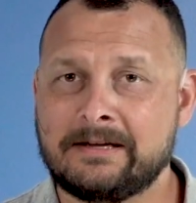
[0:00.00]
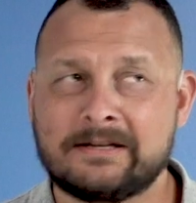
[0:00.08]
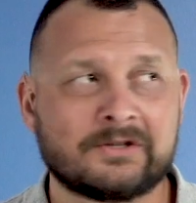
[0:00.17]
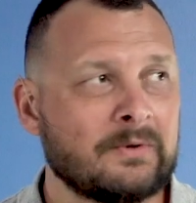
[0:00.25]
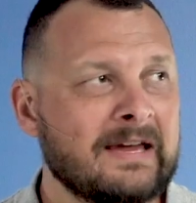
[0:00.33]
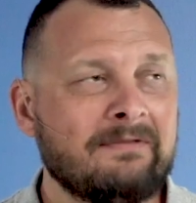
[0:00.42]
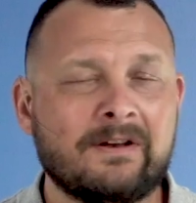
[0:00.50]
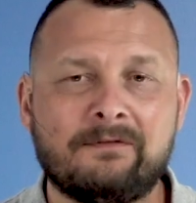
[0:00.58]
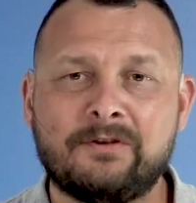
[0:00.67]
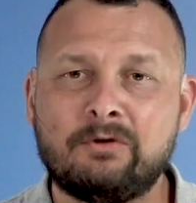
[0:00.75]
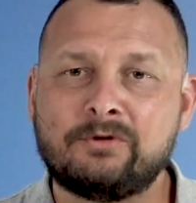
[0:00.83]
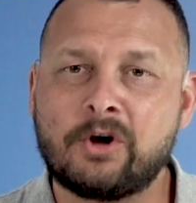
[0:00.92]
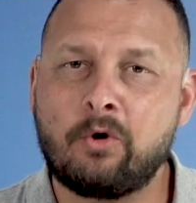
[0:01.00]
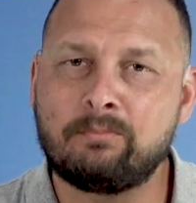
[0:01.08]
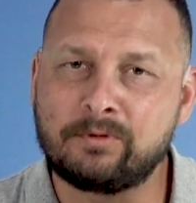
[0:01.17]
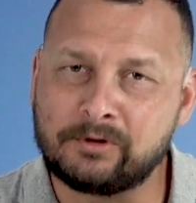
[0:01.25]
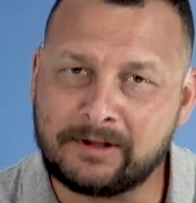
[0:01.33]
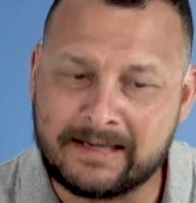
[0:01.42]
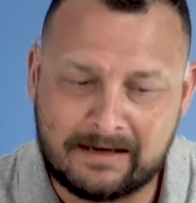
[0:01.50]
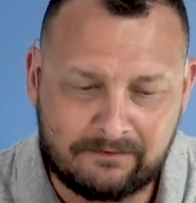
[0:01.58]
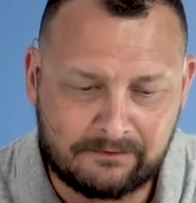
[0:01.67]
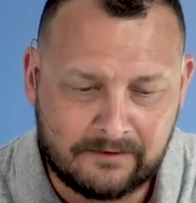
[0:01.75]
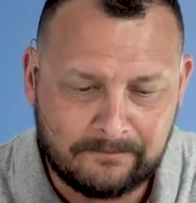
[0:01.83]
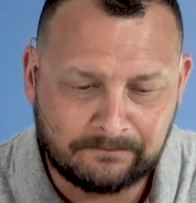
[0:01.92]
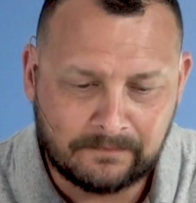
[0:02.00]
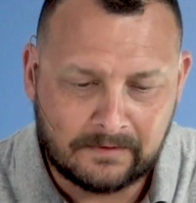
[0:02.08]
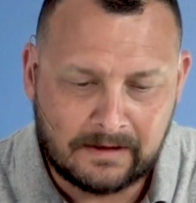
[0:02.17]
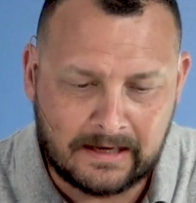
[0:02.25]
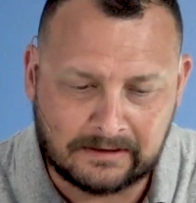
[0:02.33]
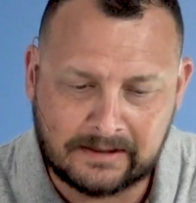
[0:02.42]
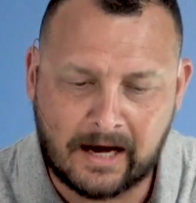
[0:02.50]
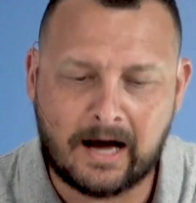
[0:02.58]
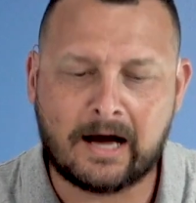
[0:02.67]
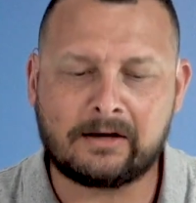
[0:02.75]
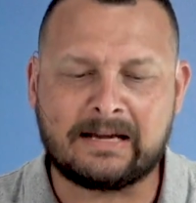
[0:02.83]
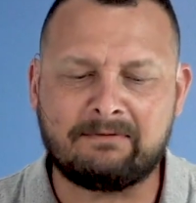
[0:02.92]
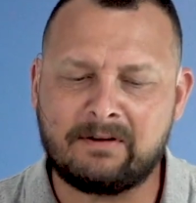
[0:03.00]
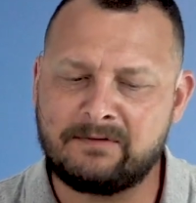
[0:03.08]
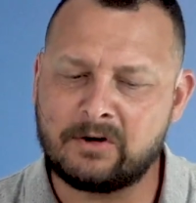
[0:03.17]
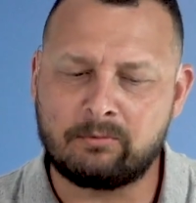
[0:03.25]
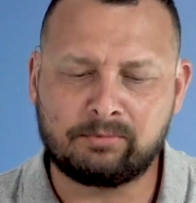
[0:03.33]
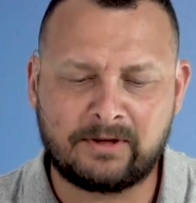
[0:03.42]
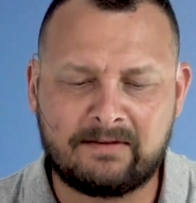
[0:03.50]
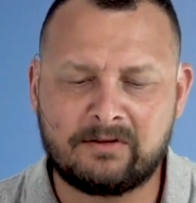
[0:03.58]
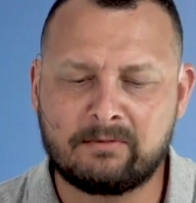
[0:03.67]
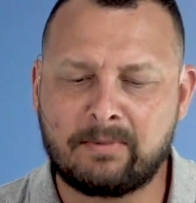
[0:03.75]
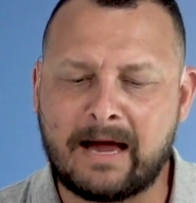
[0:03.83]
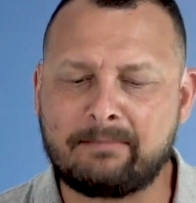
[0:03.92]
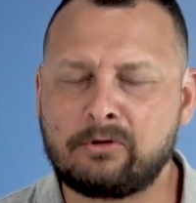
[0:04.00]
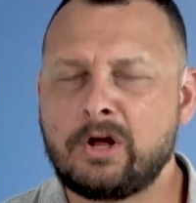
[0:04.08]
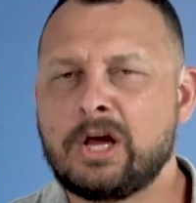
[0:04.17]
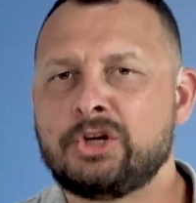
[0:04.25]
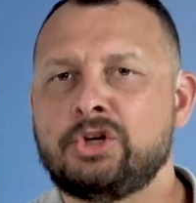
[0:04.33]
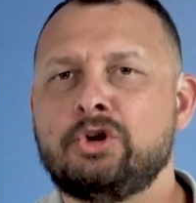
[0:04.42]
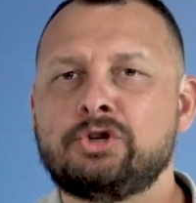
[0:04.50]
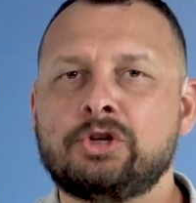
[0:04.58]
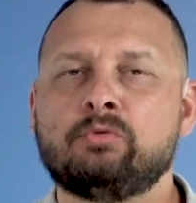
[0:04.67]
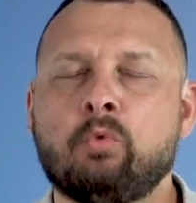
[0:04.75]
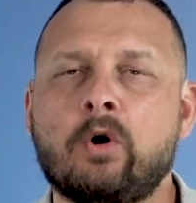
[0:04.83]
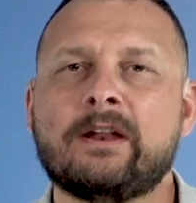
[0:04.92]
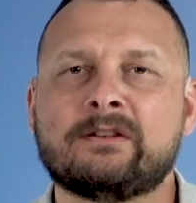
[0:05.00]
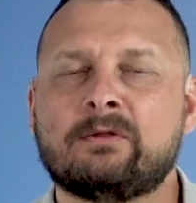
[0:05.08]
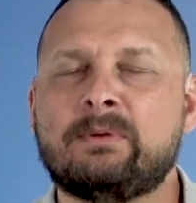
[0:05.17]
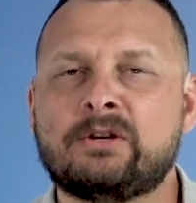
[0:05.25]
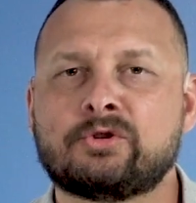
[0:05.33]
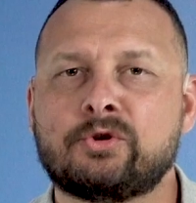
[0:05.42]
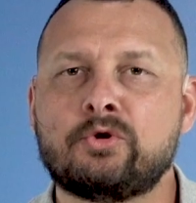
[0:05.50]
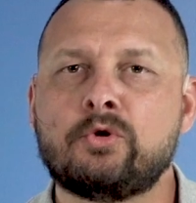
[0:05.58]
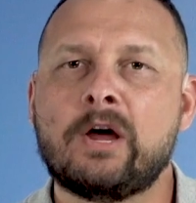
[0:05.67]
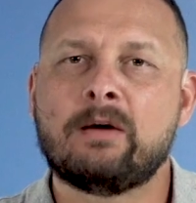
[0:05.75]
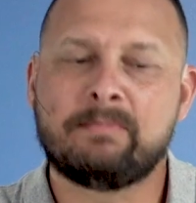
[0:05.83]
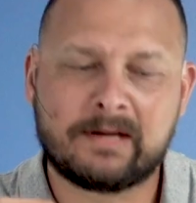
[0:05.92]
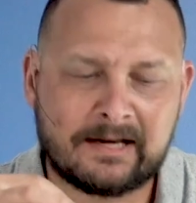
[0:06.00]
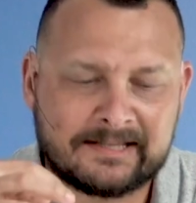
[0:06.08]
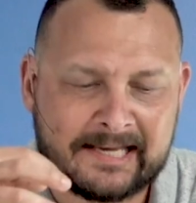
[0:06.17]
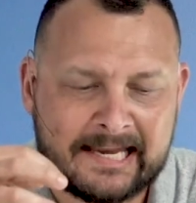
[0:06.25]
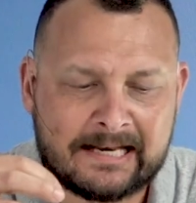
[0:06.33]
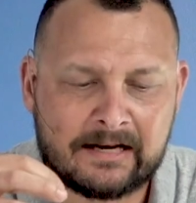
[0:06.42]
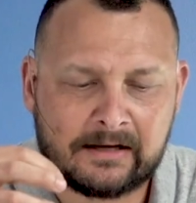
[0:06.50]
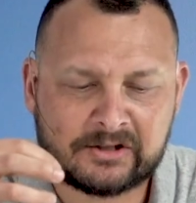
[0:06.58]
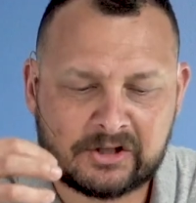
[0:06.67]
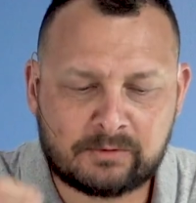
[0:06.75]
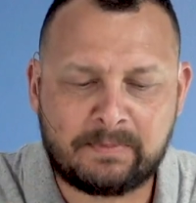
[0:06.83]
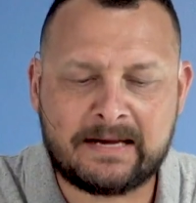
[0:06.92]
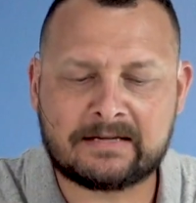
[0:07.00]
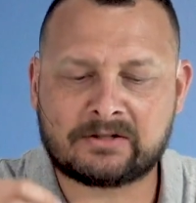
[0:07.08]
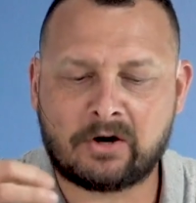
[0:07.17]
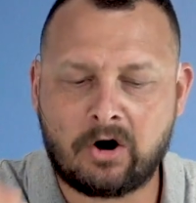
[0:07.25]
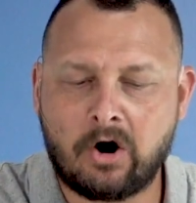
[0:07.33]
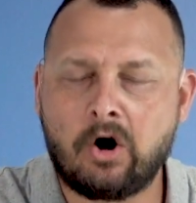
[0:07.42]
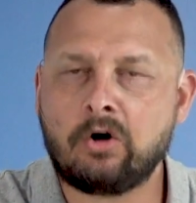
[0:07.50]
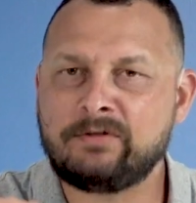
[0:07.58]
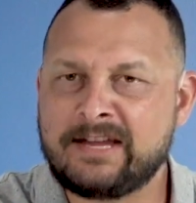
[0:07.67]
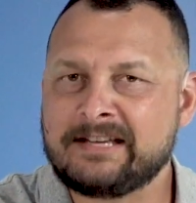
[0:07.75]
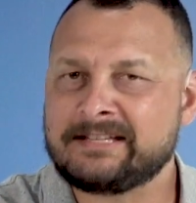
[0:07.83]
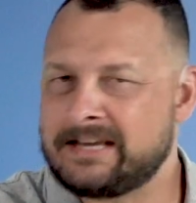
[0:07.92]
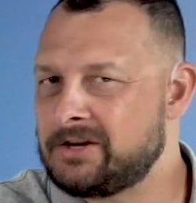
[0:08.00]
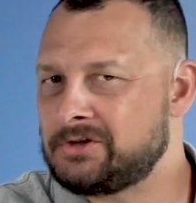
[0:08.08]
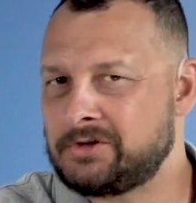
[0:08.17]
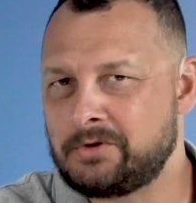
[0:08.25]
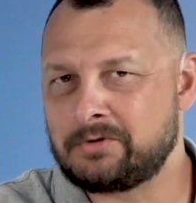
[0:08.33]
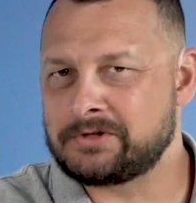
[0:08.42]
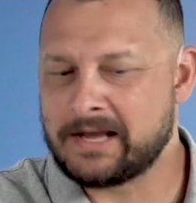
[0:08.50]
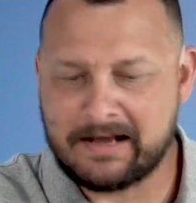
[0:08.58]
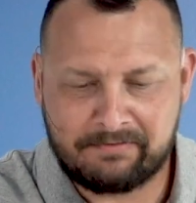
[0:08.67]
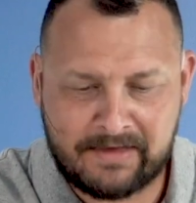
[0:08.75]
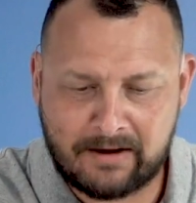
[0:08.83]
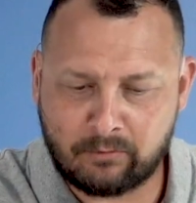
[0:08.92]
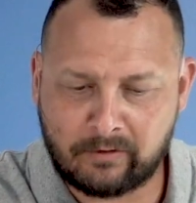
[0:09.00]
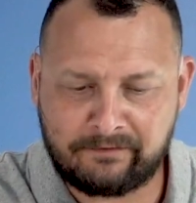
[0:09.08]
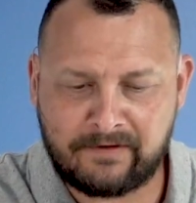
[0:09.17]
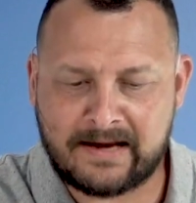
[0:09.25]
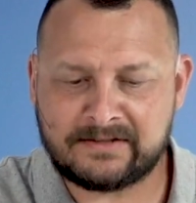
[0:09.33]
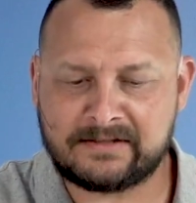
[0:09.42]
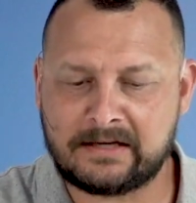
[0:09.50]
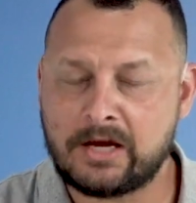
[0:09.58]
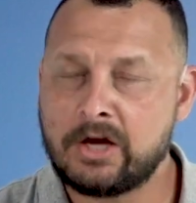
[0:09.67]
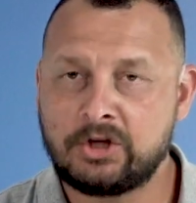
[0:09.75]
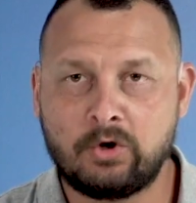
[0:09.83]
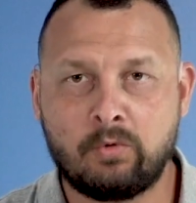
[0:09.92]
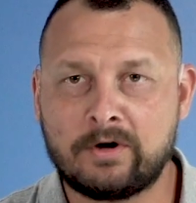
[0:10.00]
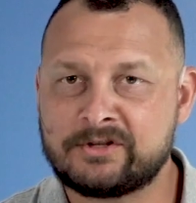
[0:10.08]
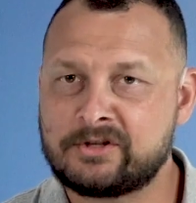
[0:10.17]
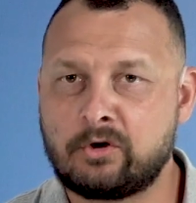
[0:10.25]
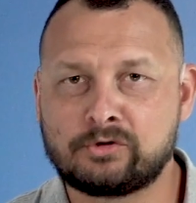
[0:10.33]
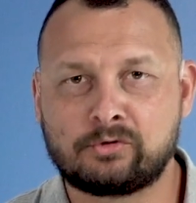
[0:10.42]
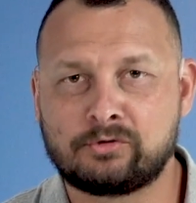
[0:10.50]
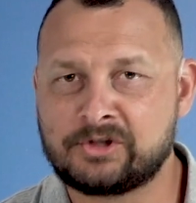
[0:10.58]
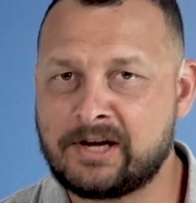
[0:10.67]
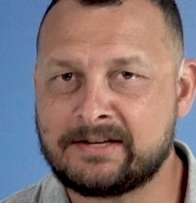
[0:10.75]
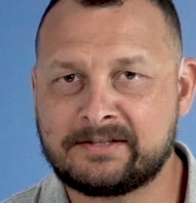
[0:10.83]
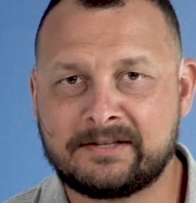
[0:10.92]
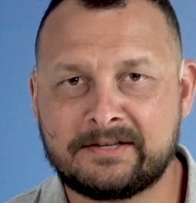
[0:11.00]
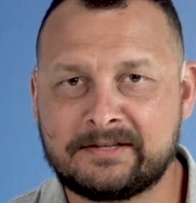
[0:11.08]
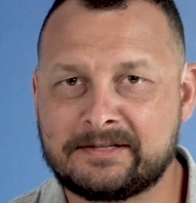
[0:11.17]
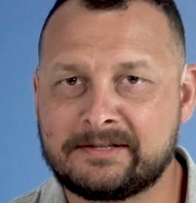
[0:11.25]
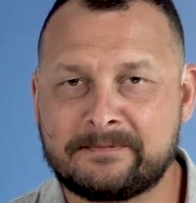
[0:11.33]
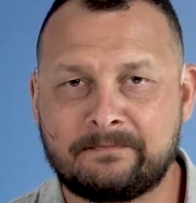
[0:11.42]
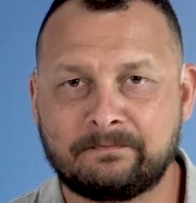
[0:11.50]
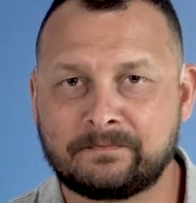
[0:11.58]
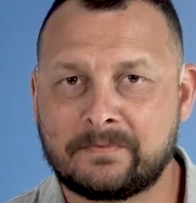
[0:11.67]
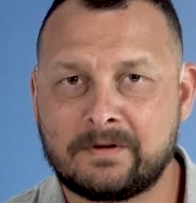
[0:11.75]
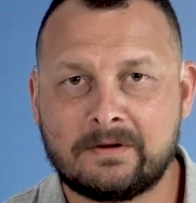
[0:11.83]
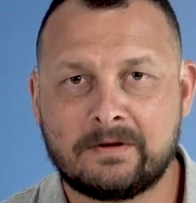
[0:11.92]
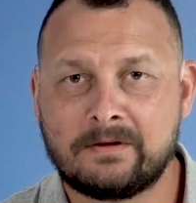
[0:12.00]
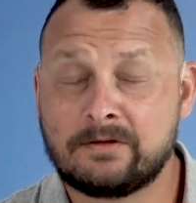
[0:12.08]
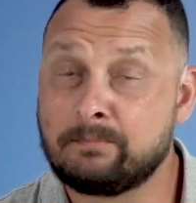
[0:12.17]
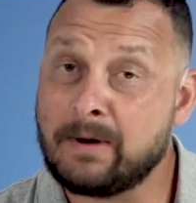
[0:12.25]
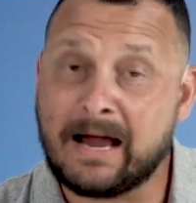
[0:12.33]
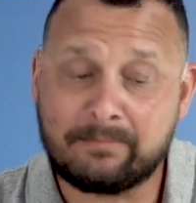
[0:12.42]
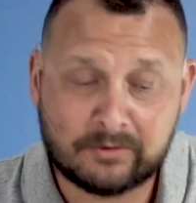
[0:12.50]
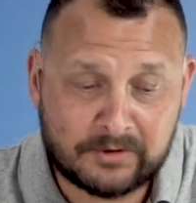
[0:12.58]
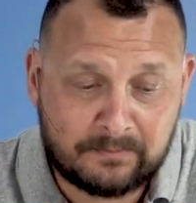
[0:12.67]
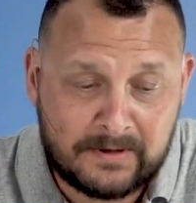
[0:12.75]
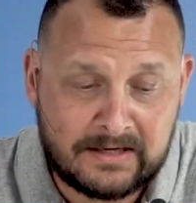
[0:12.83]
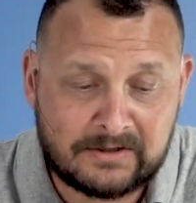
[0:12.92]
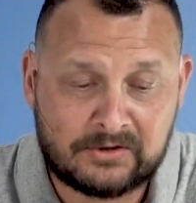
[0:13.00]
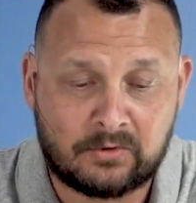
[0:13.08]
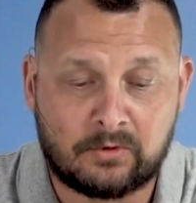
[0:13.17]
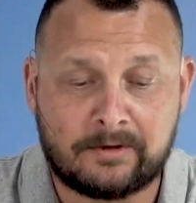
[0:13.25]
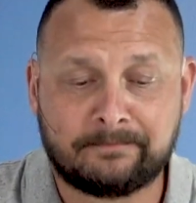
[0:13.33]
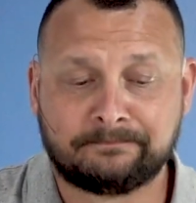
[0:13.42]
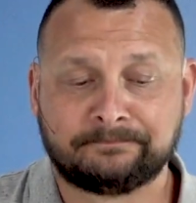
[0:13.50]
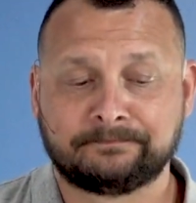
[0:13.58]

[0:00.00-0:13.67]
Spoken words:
So even if you don't believe in God, even if you don't believe in the Bible, you should want it to be true because it speaks to all these issues that we're facing. You want social justice? The Bible speaks to it.